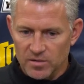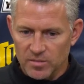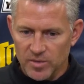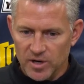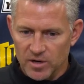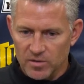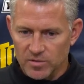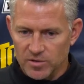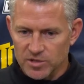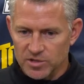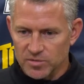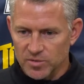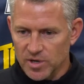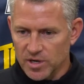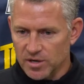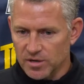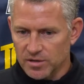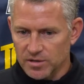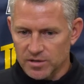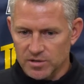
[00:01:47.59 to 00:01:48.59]
No matter what your
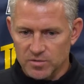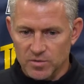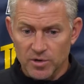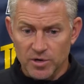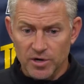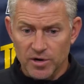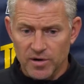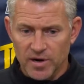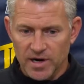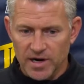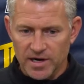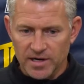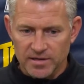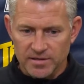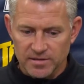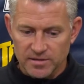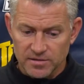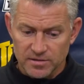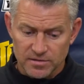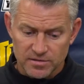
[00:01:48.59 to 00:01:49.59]
record is, where you're
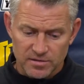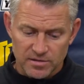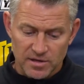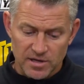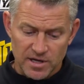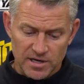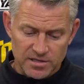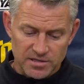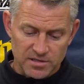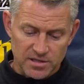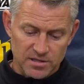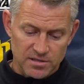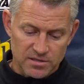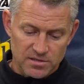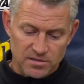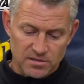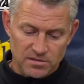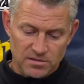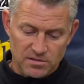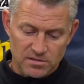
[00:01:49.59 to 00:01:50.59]
at, you know in a lot of
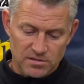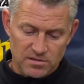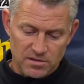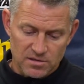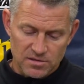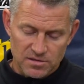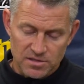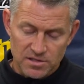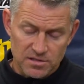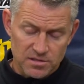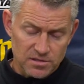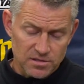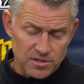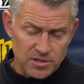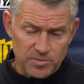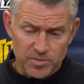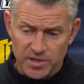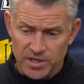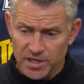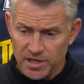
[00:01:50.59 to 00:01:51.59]
sense our season's
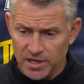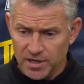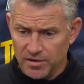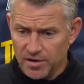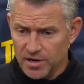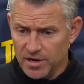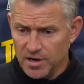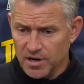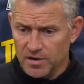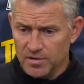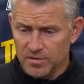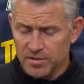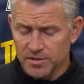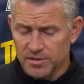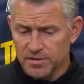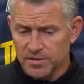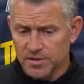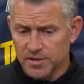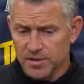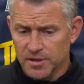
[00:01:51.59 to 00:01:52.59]
just beginning right now,
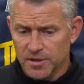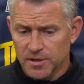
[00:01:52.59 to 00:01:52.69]
and